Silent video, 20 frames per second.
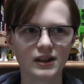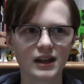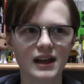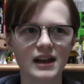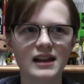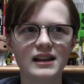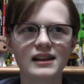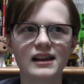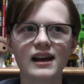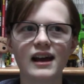
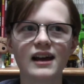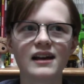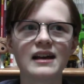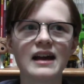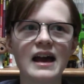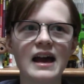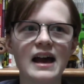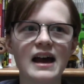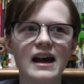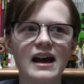And
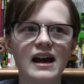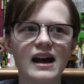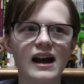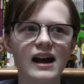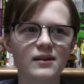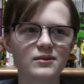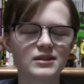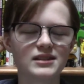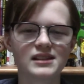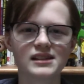
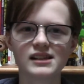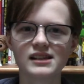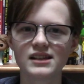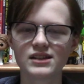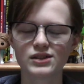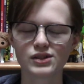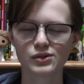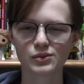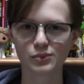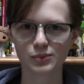I was in
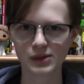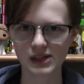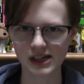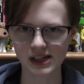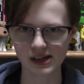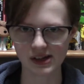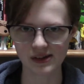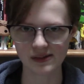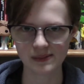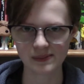this
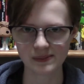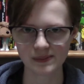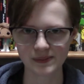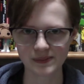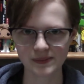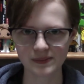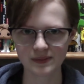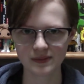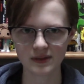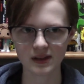arena,
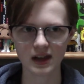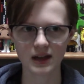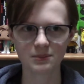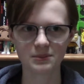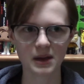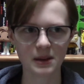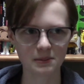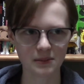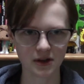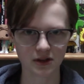and
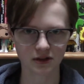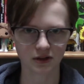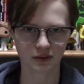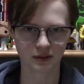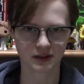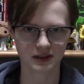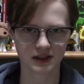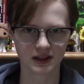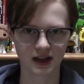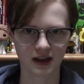my mother
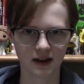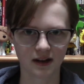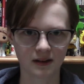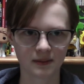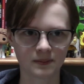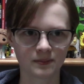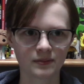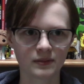was there.